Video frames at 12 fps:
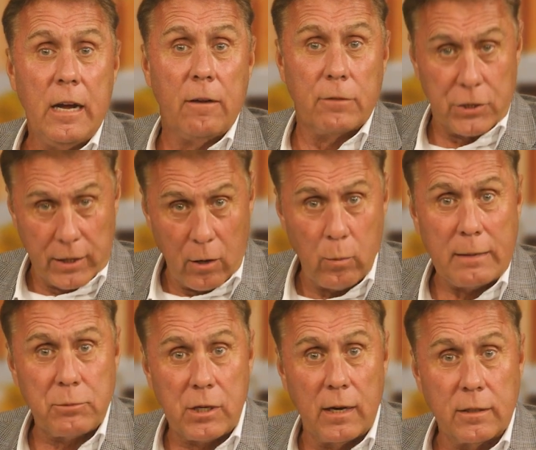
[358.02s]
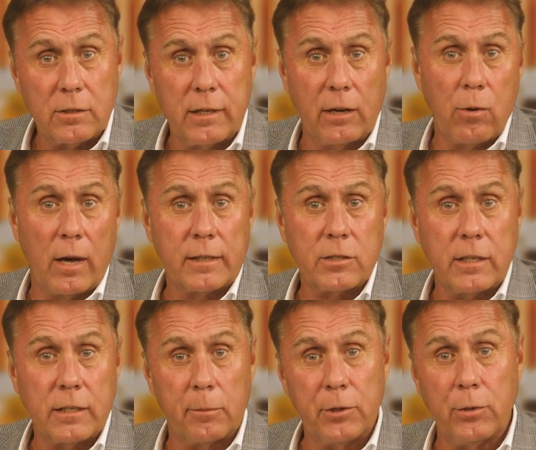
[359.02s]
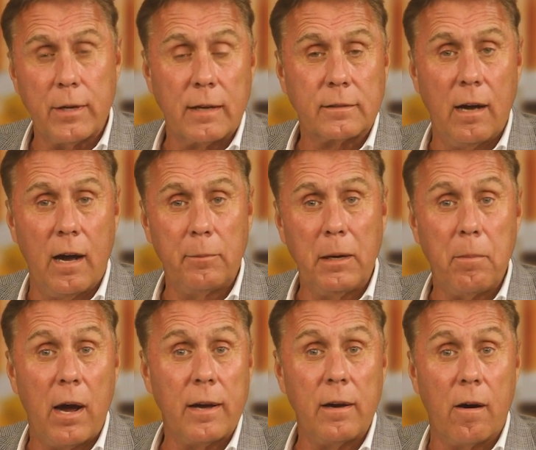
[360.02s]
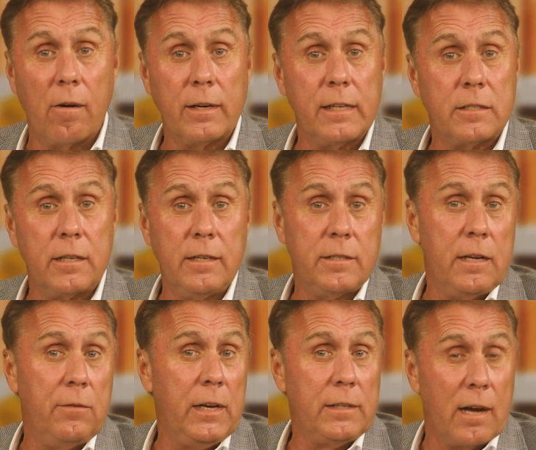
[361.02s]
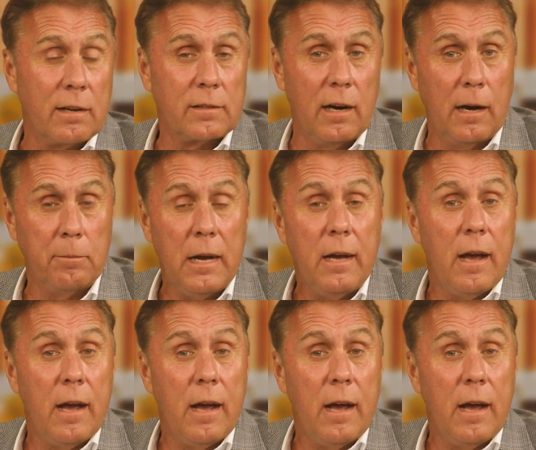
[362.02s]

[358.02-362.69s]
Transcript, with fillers: Visit our websites at raleighcw.com and myrdctv.com.